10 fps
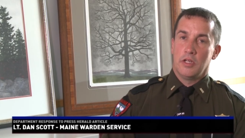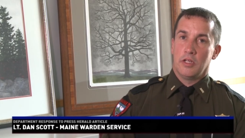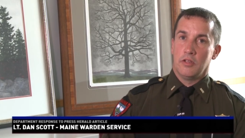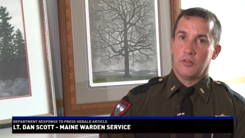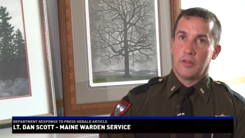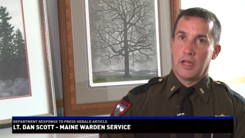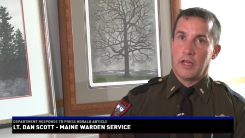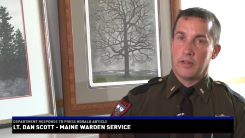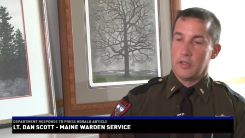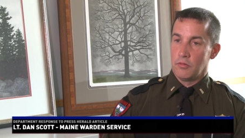is
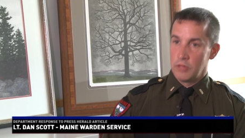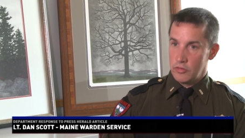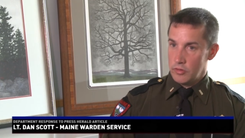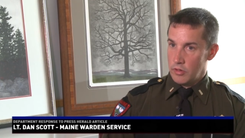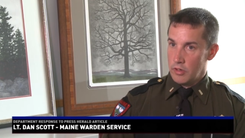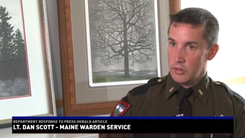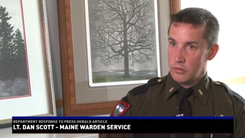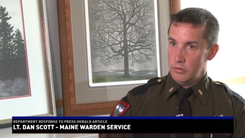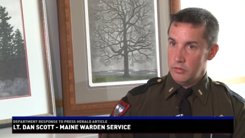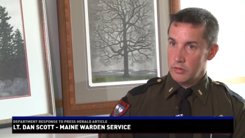that the recent
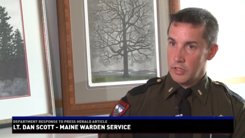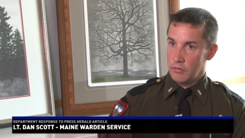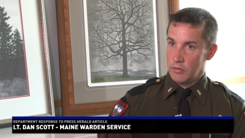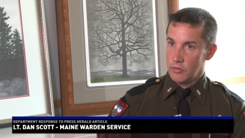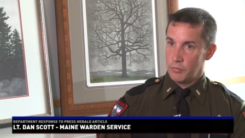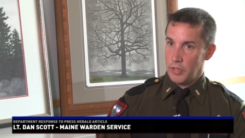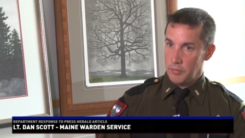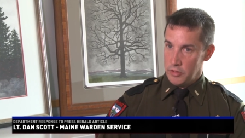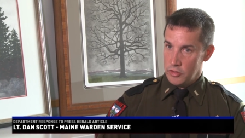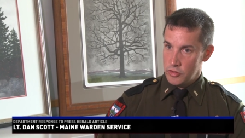article that was
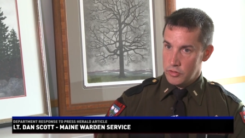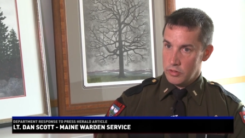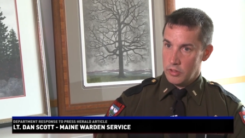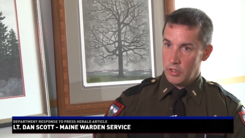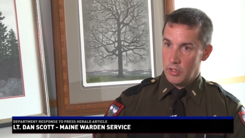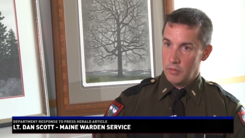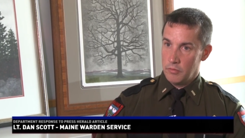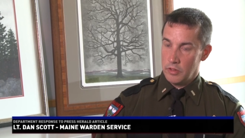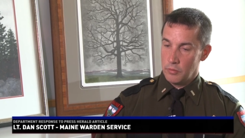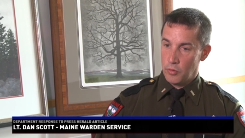published um,
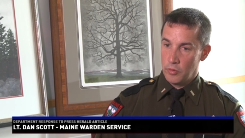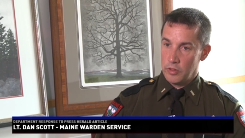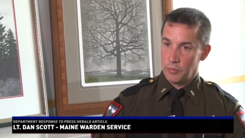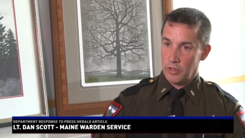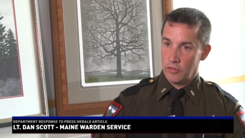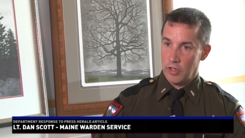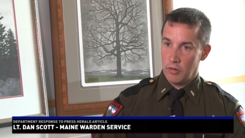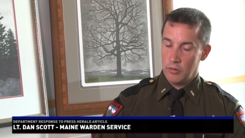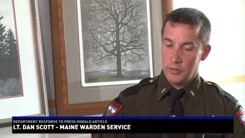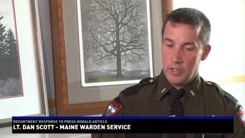in the Portland Press
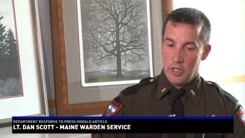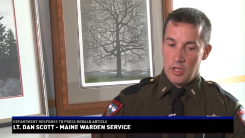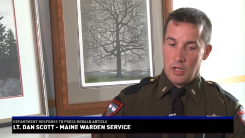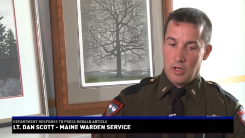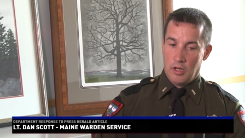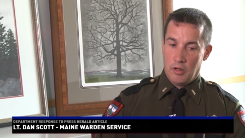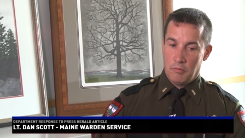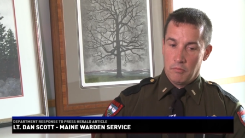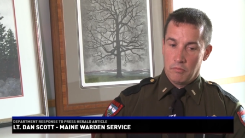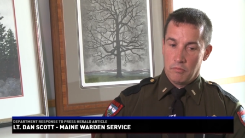Herald
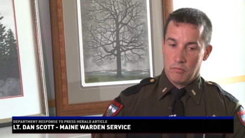um,